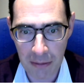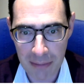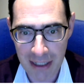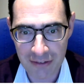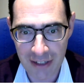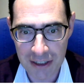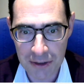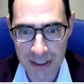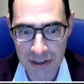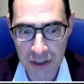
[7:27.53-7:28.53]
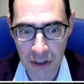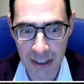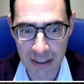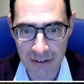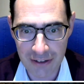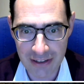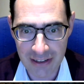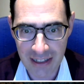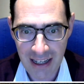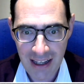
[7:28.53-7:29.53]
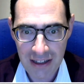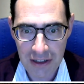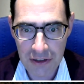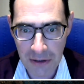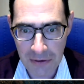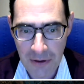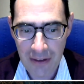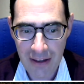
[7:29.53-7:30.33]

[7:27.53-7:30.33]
our manufacturing to China. And, you know,